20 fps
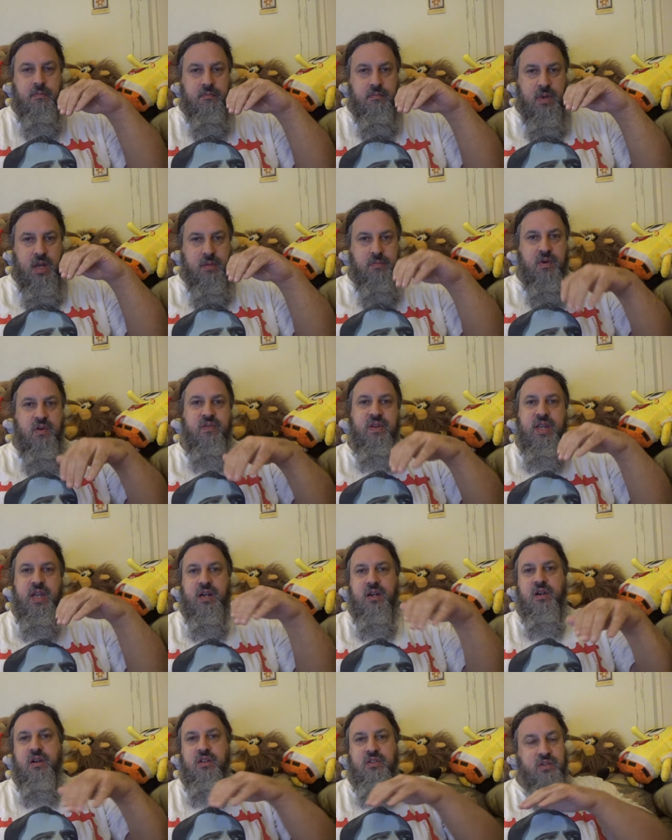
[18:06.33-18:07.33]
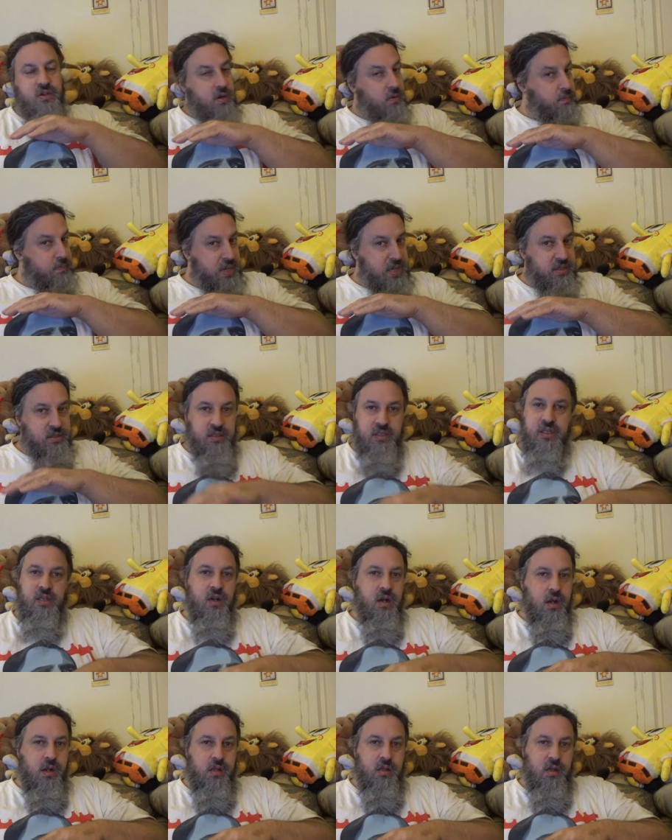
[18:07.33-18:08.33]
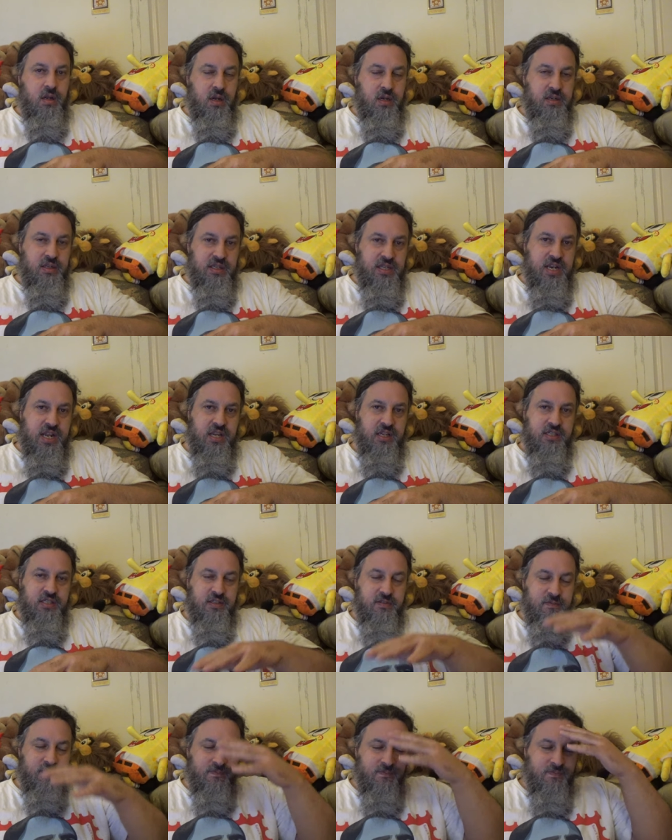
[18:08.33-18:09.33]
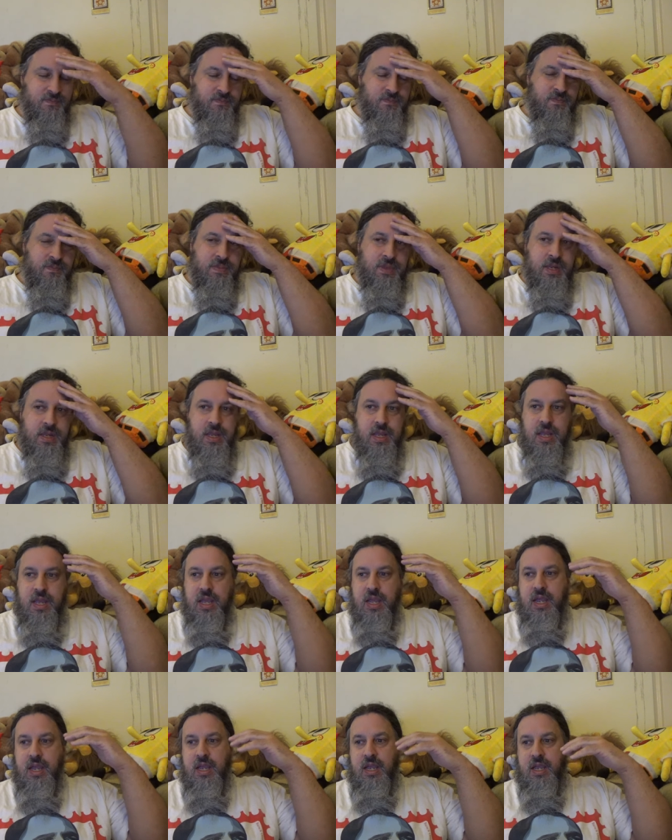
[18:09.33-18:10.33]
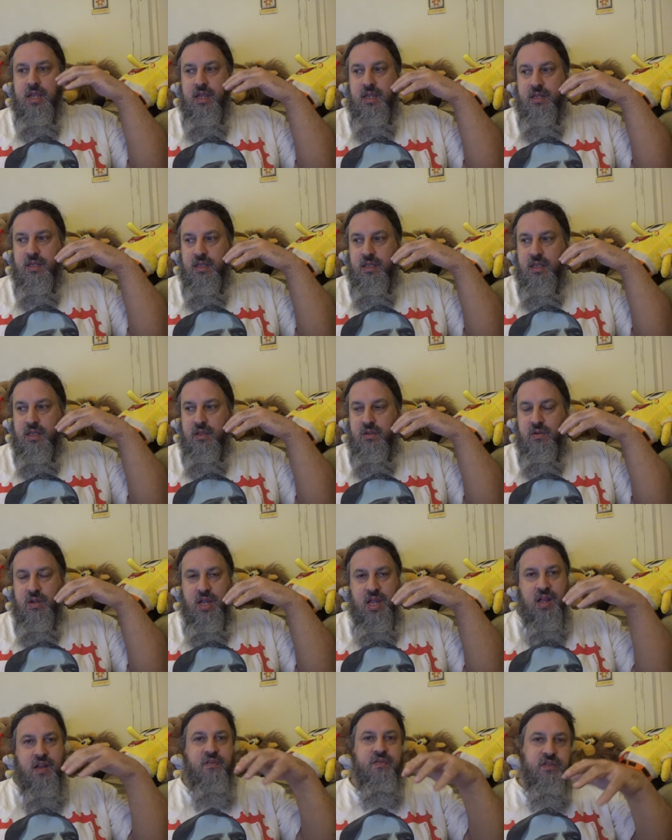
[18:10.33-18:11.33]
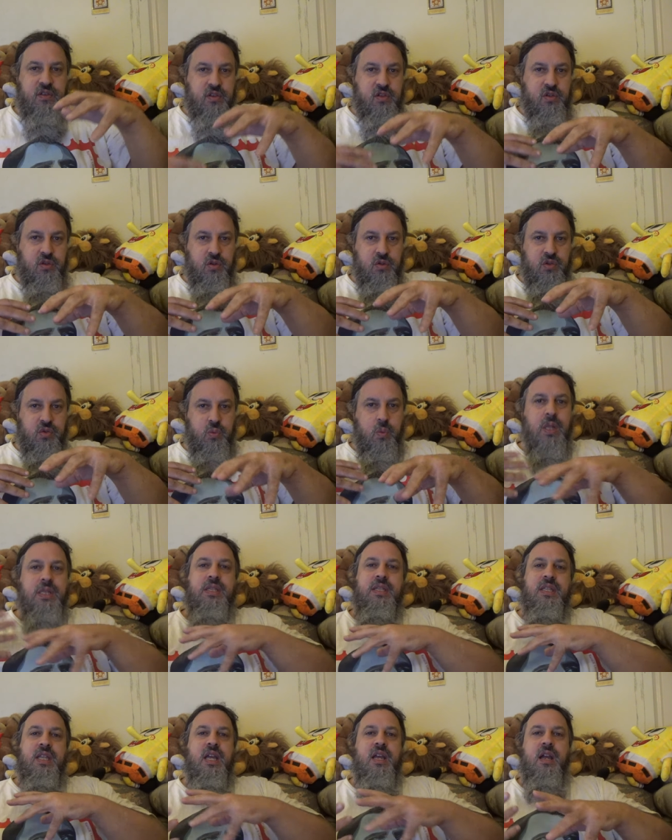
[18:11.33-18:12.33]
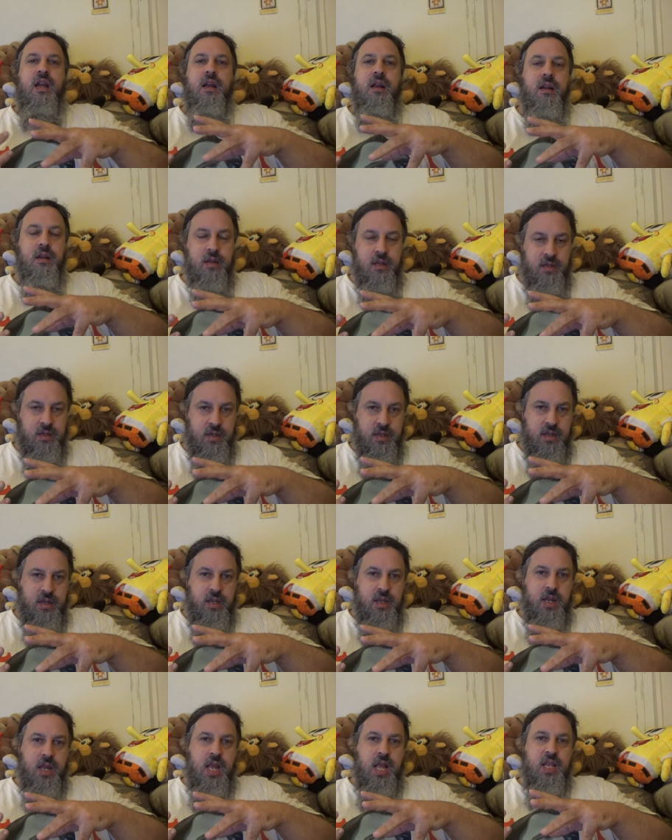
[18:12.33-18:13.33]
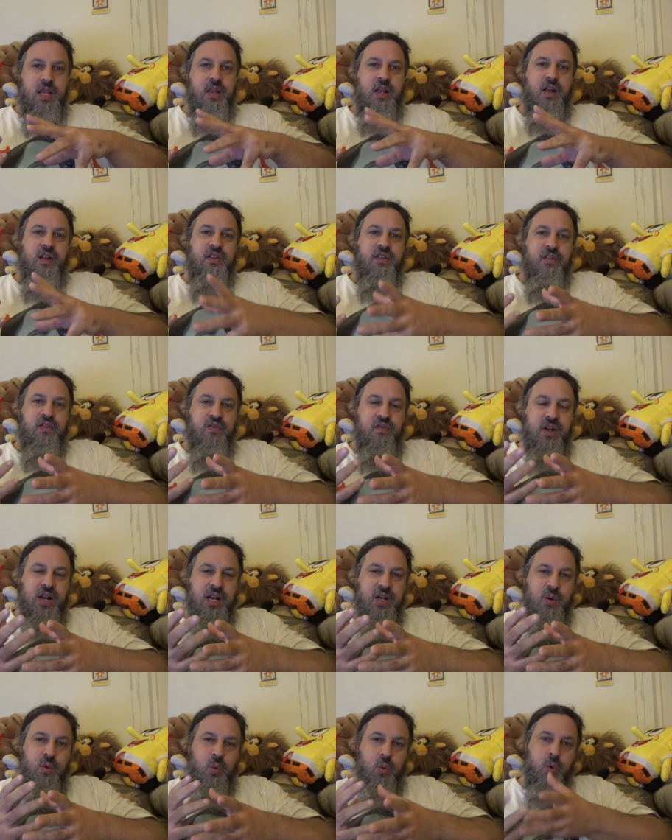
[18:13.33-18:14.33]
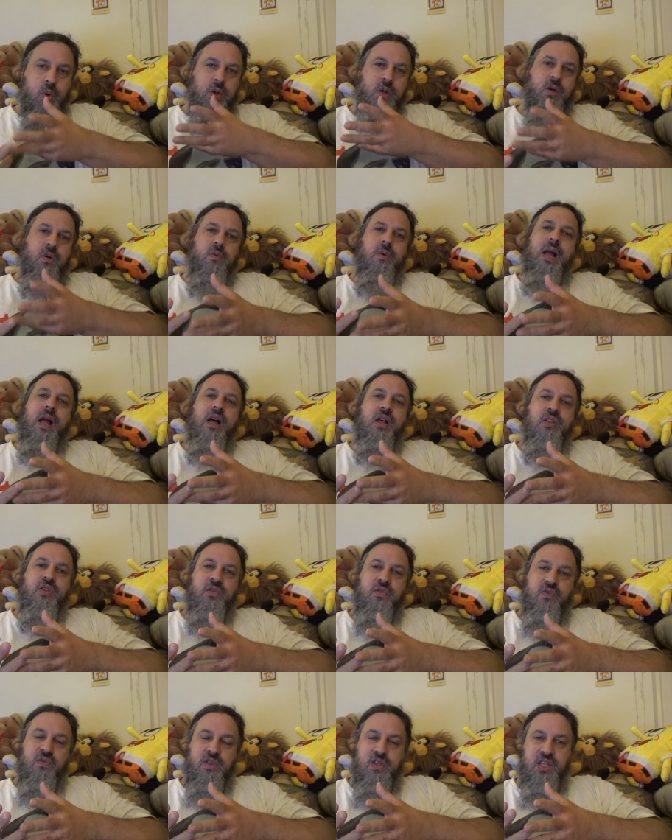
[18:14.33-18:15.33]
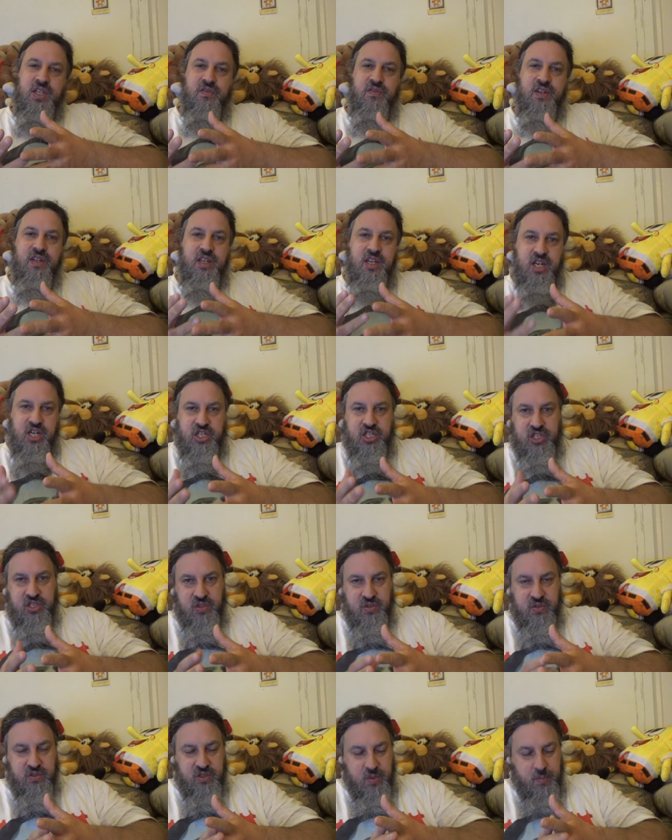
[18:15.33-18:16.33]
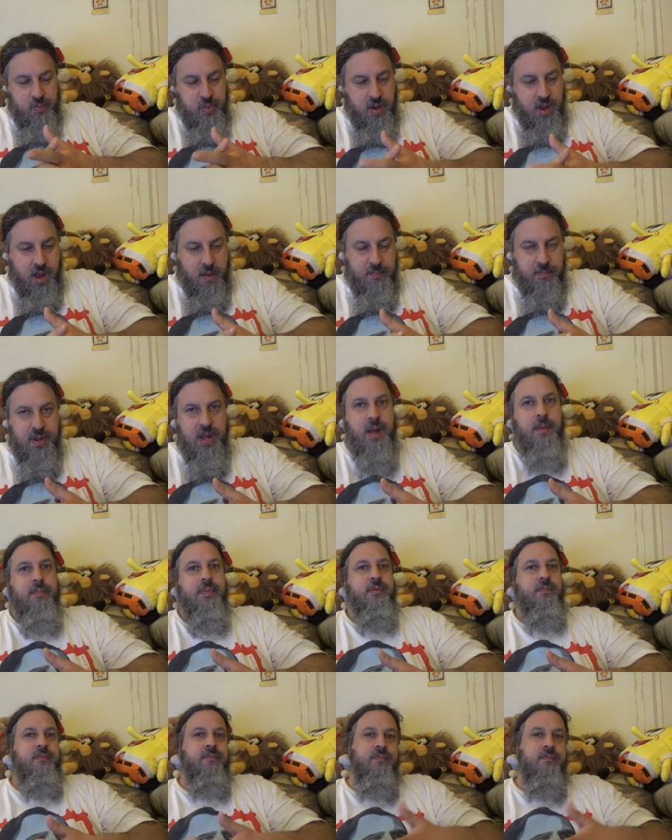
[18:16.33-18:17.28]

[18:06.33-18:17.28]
My movie editors are basically all on Linux. And you have to use what's there. And you have to find workarounds for the different issues that pop up.